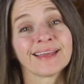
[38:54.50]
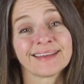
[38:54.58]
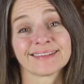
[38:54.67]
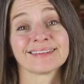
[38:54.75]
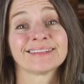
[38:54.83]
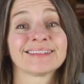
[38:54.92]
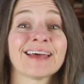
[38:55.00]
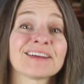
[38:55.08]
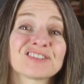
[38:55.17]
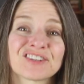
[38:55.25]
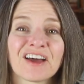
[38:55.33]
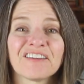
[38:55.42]
like
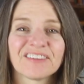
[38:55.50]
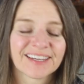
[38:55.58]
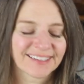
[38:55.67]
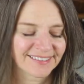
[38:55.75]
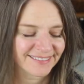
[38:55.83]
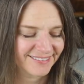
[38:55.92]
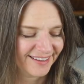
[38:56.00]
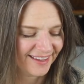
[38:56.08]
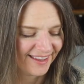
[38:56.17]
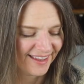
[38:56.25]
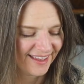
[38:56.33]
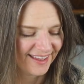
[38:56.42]
stash diving.
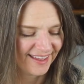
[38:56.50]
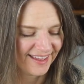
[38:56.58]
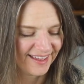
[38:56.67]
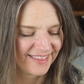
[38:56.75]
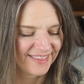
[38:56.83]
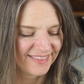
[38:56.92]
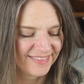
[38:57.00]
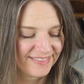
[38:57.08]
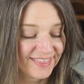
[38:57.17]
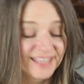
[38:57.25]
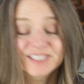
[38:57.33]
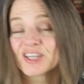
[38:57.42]

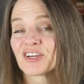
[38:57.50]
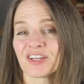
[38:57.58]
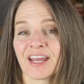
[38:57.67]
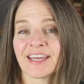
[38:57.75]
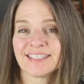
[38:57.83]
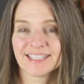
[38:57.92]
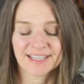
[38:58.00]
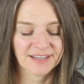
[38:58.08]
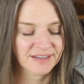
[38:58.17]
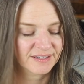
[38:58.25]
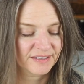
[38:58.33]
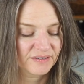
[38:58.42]
That's a good
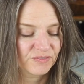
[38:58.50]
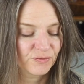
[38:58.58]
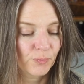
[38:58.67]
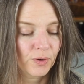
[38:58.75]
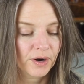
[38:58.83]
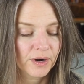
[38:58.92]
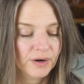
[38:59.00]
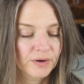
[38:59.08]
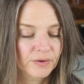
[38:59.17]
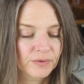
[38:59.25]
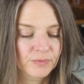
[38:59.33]
idea for